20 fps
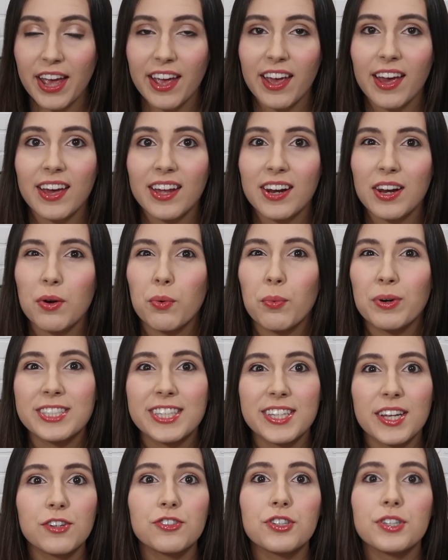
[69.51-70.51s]
and what's
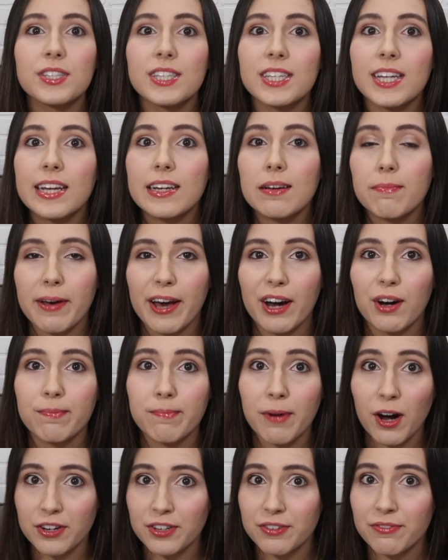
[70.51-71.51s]
interesting about
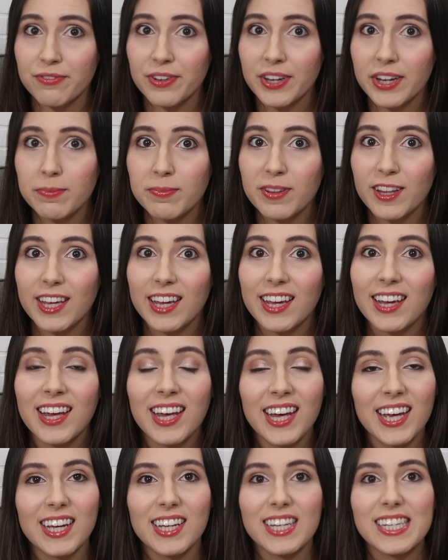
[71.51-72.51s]
Modern
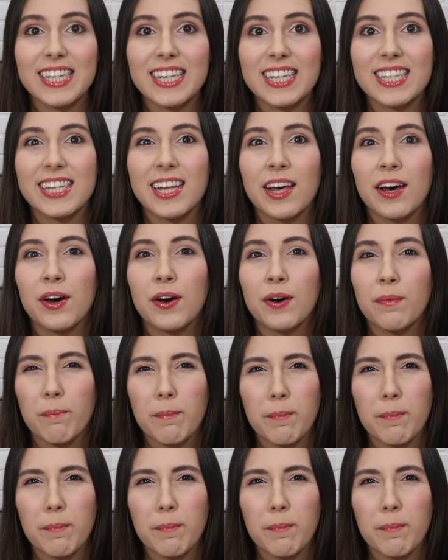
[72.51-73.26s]
Family is it's a